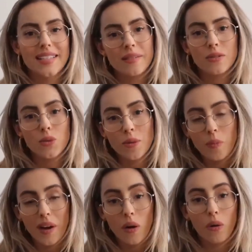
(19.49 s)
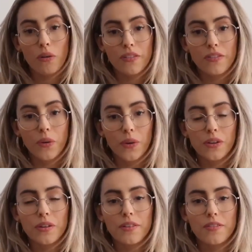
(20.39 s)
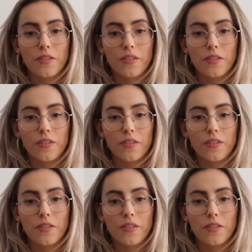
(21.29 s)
swimwear haul for you,